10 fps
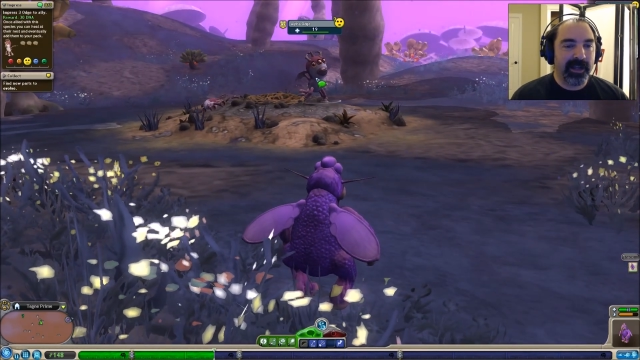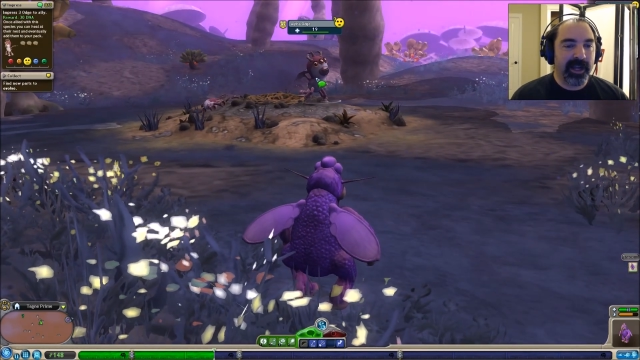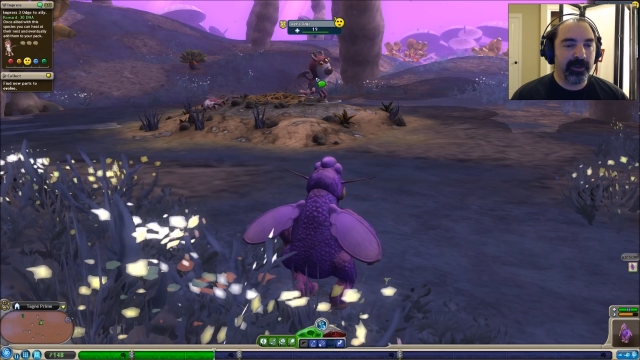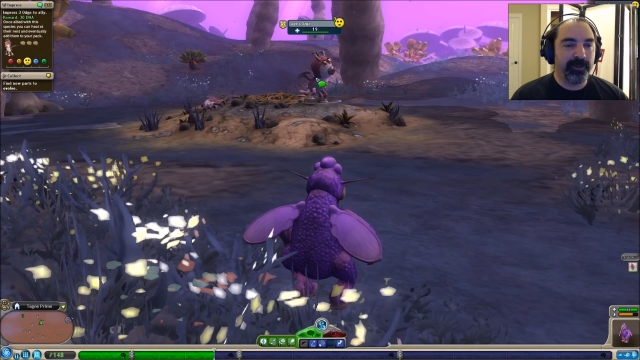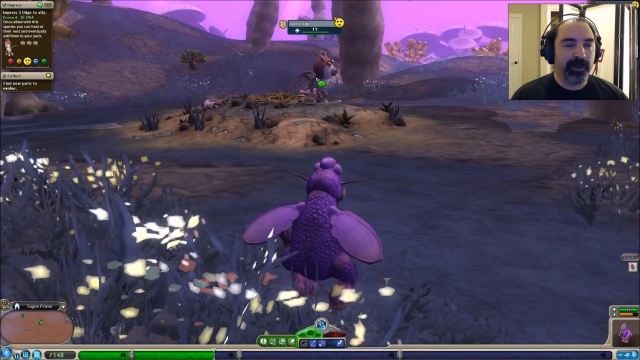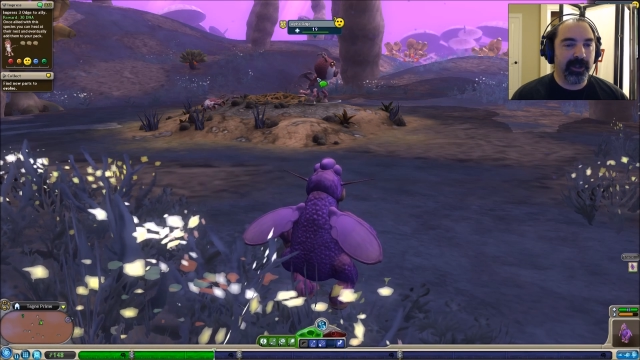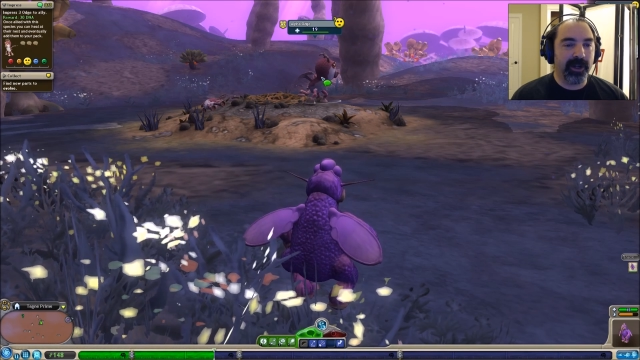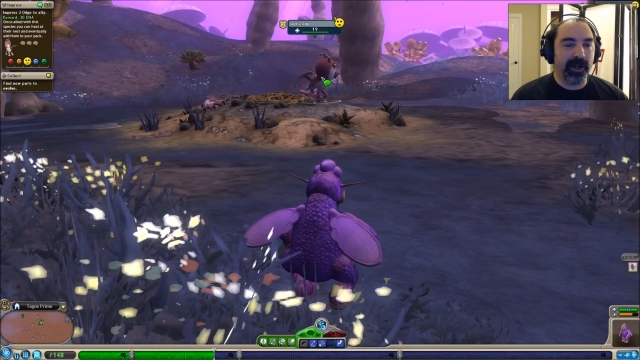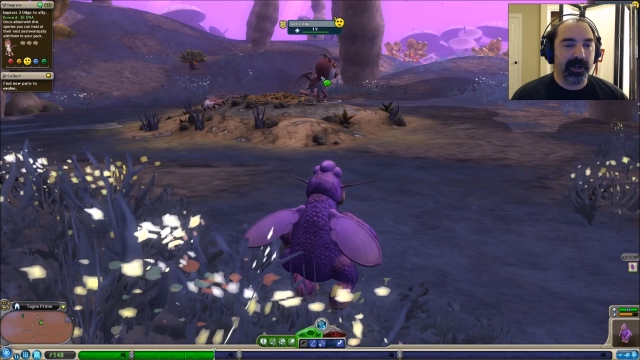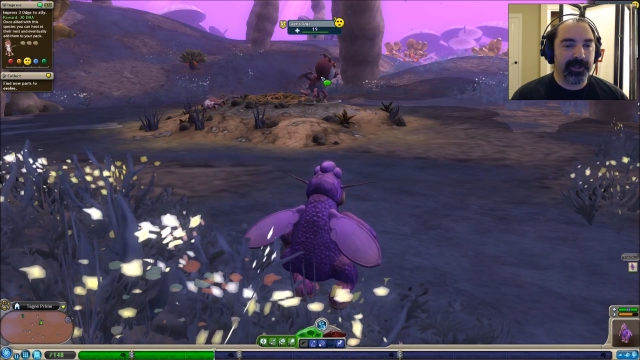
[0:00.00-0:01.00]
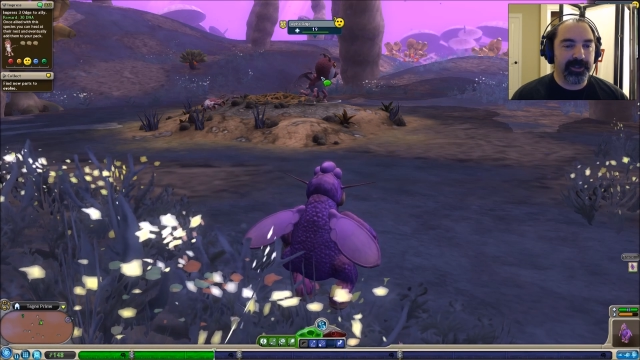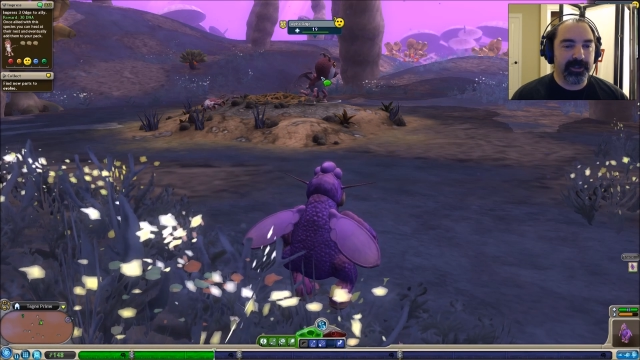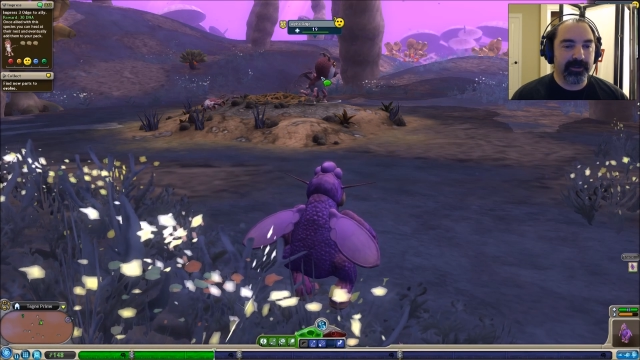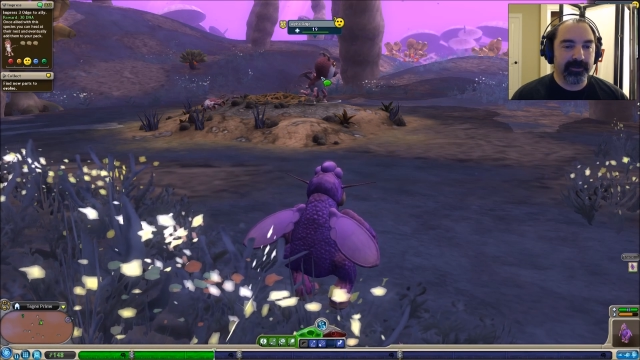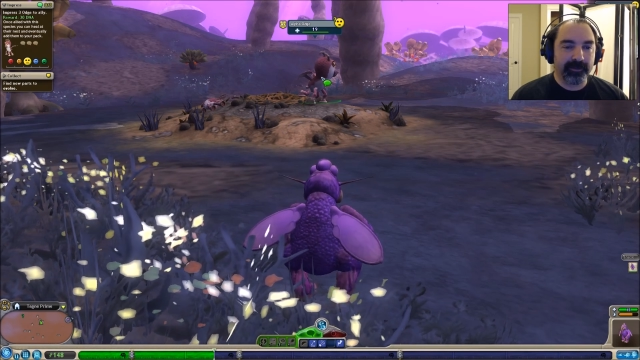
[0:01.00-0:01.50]
Alpha Odge.
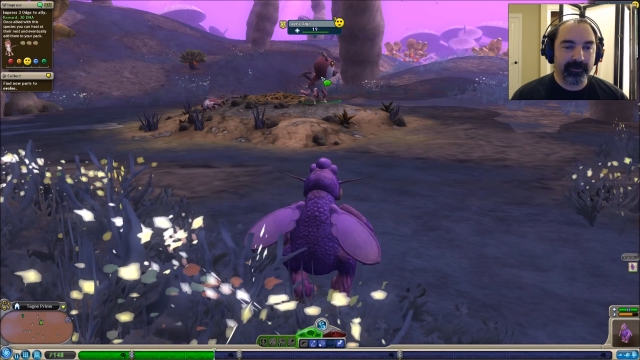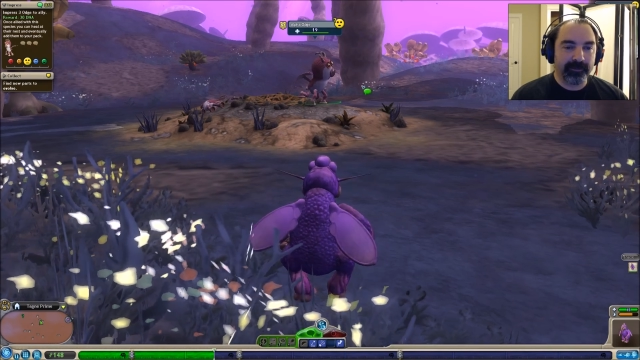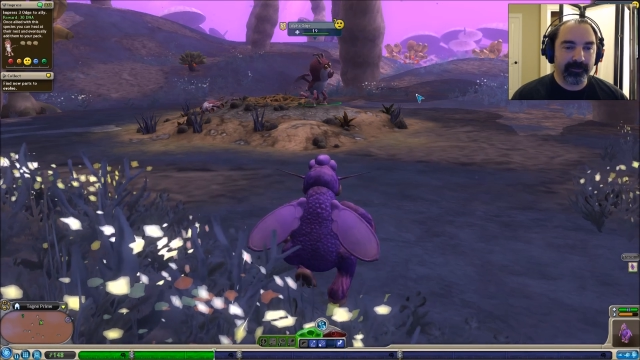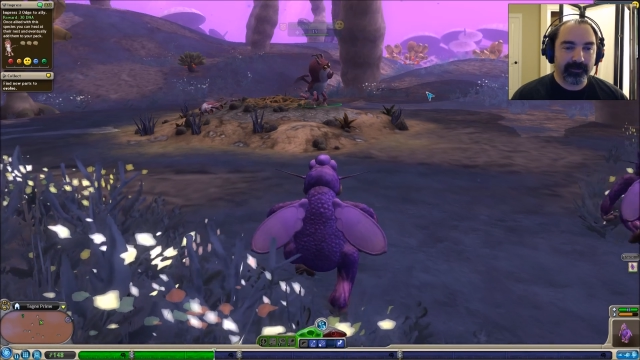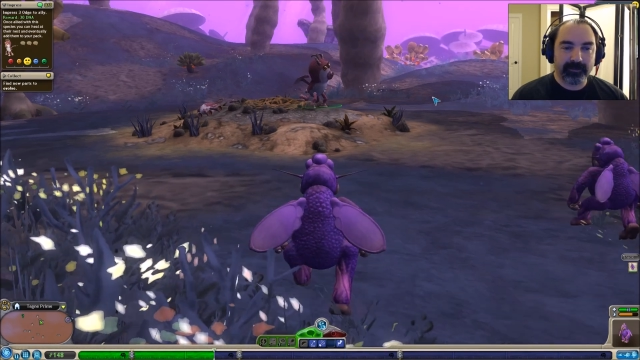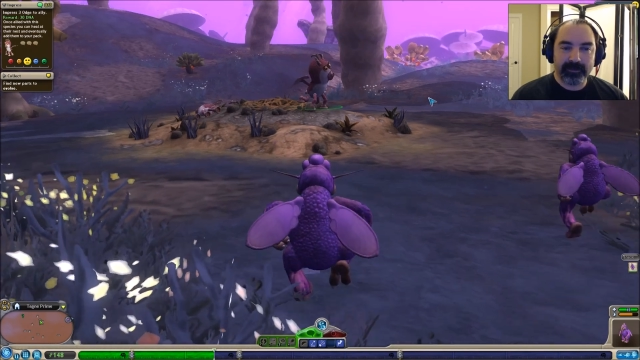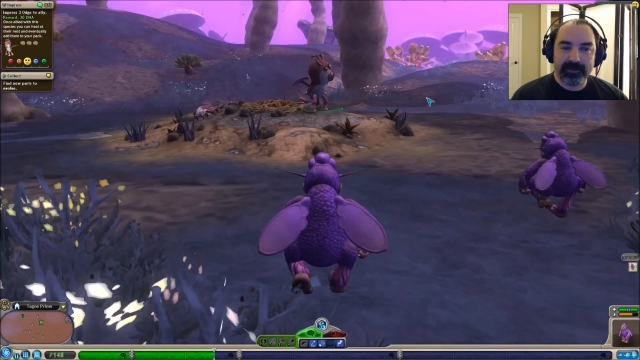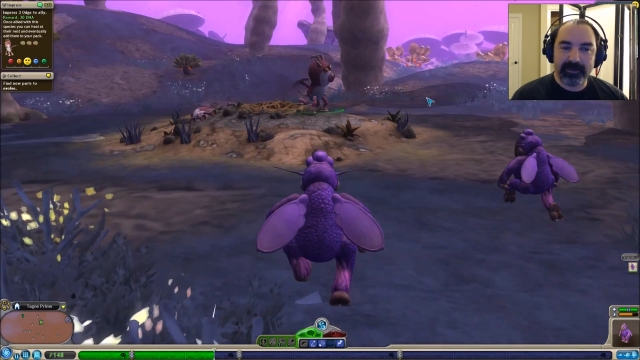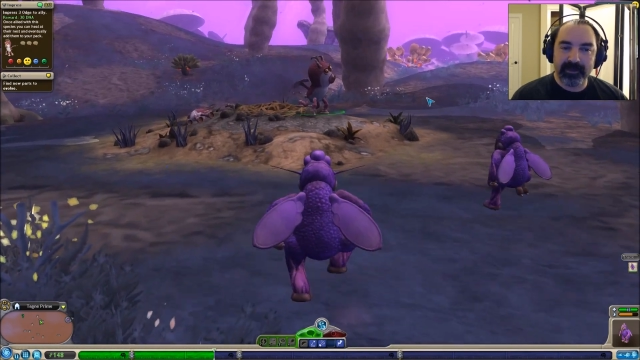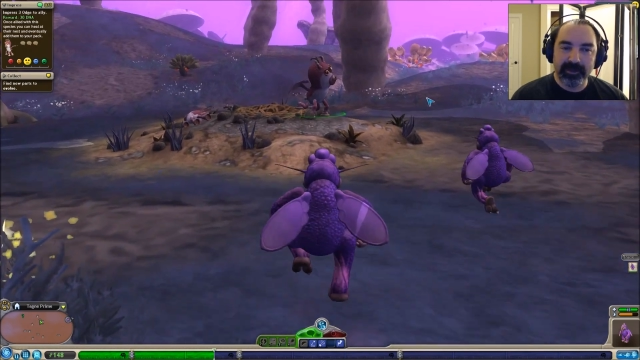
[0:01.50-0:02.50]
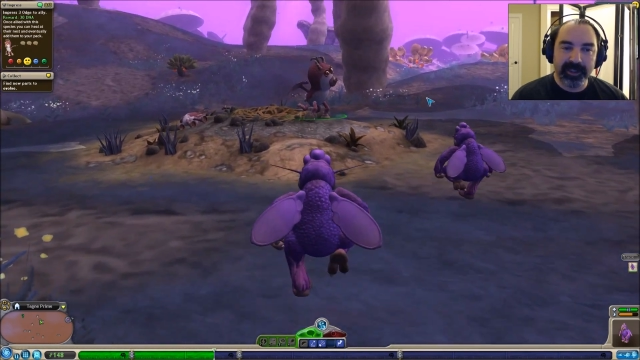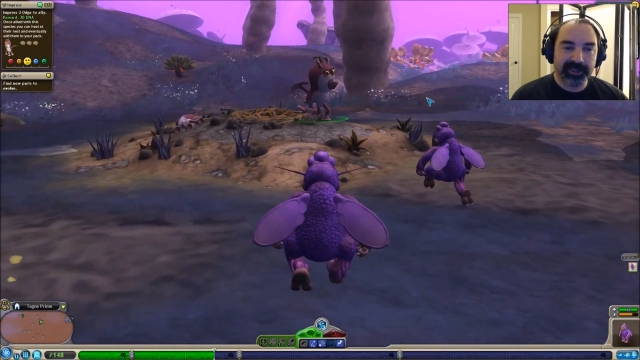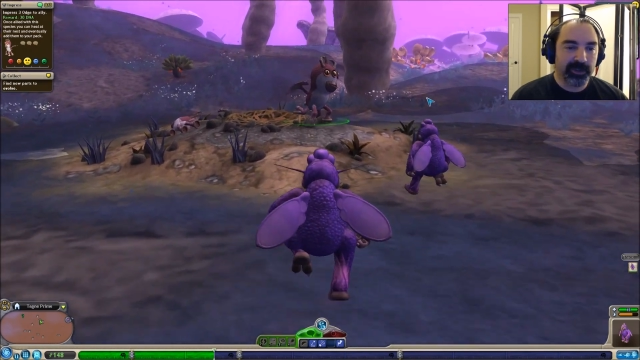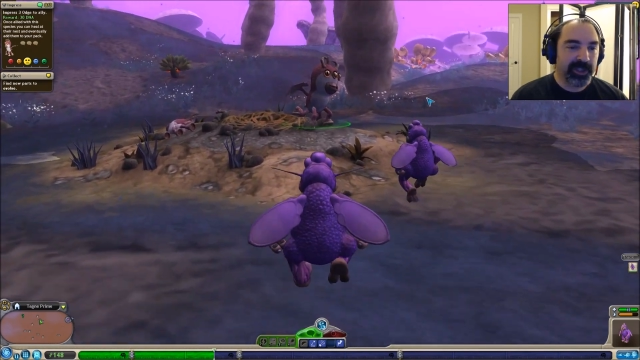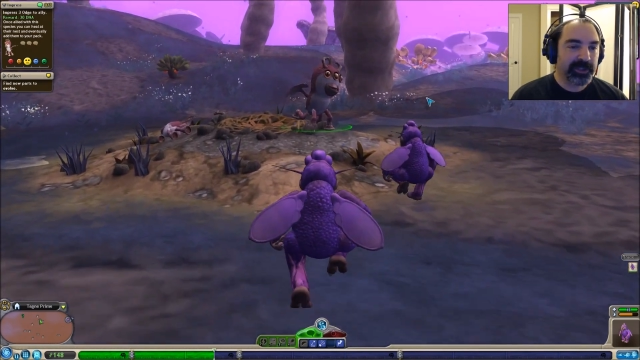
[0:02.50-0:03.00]
Let's
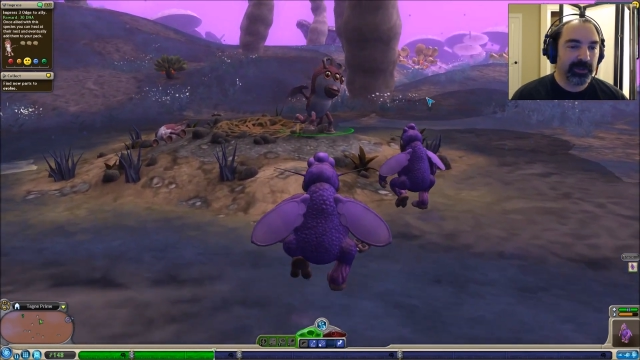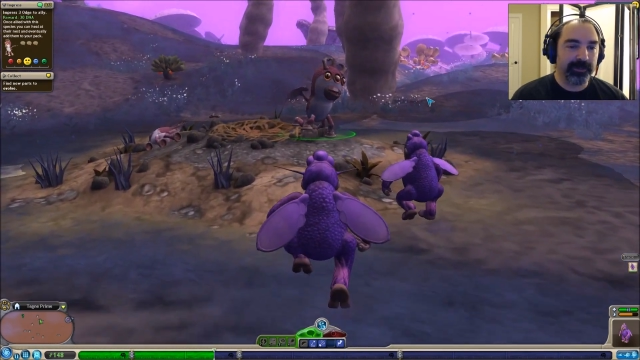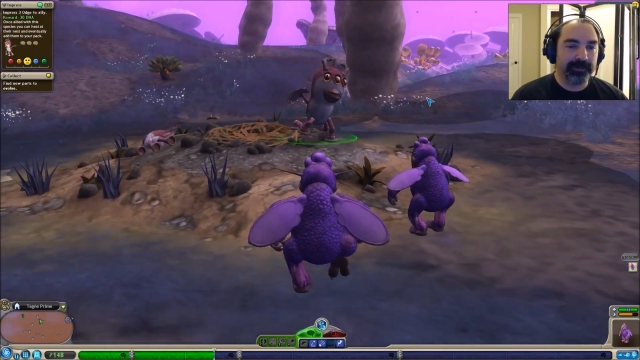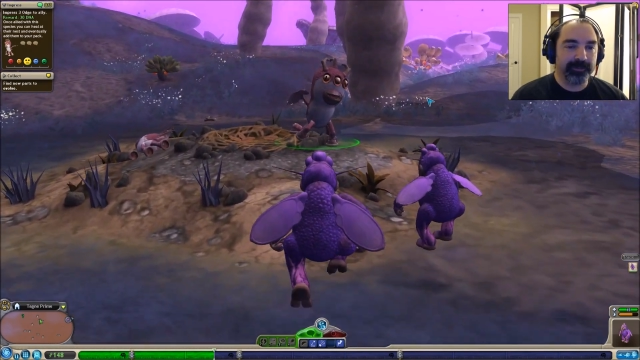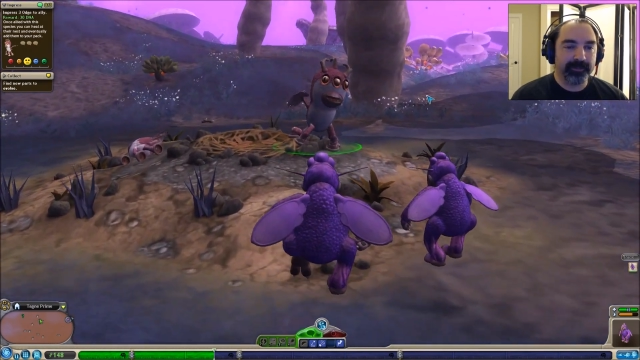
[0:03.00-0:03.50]
go talk to him.